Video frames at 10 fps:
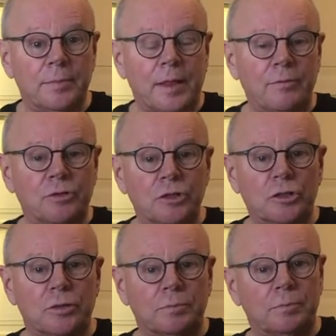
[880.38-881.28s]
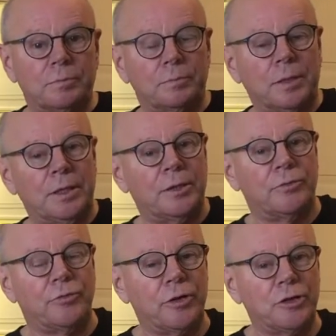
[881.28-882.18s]
they've just been in the
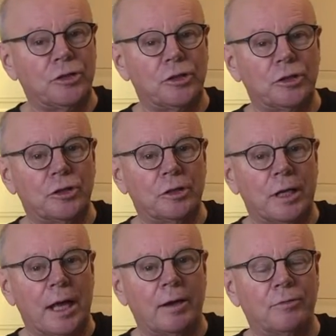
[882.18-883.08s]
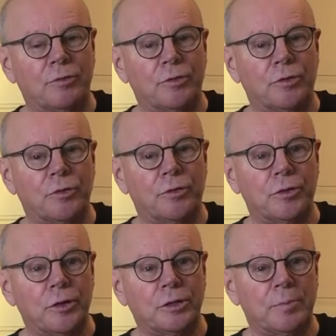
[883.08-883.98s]
fridge now for
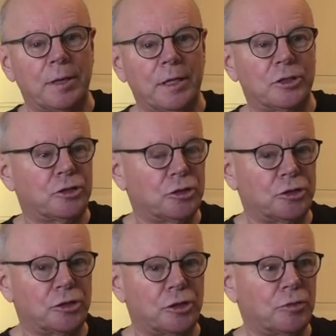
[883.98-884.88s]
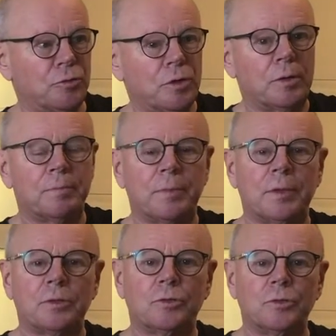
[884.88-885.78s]
30 minutes just to
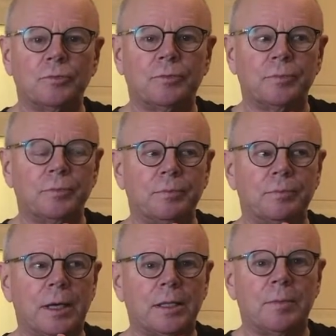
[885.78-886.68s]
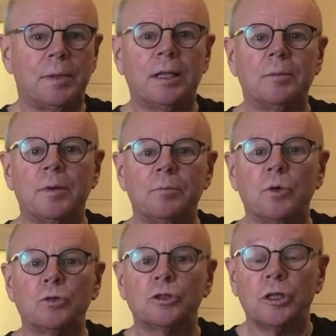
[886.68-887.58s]
sort of make them a little bit
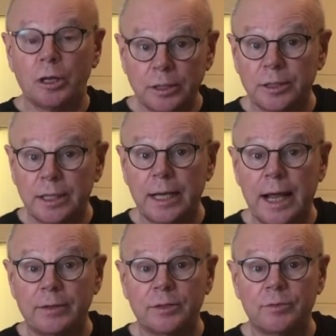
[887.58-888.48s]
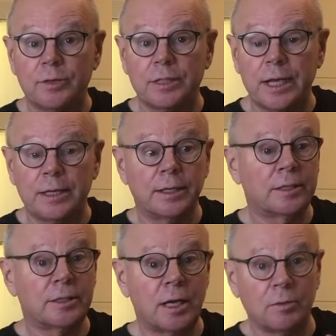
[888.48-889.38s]
more solid to get out of the tin.
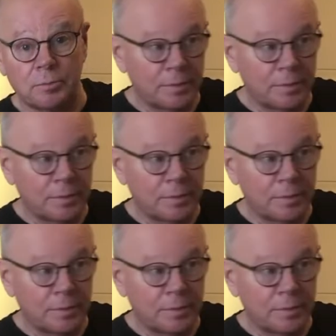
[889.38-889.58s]
So